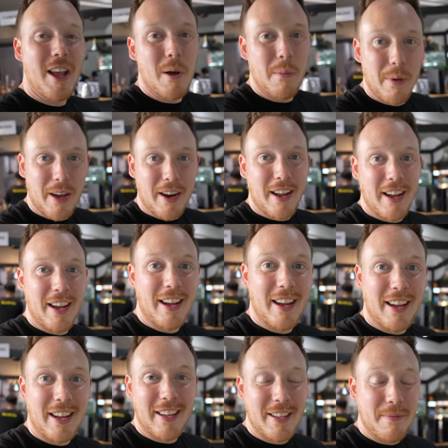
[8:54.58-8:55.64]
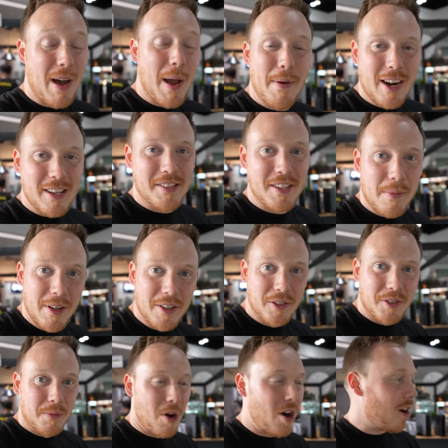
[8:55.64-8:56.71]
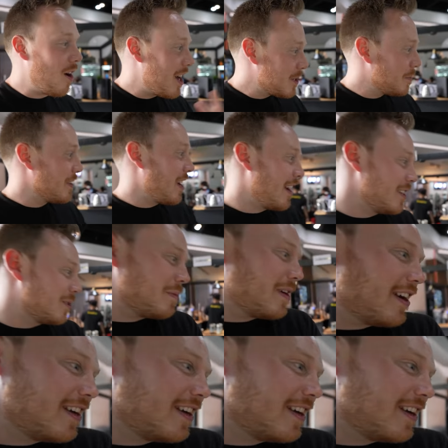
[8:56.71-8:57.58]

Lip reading: but my pair doesn't come in until tomorrow. Austin got his pair,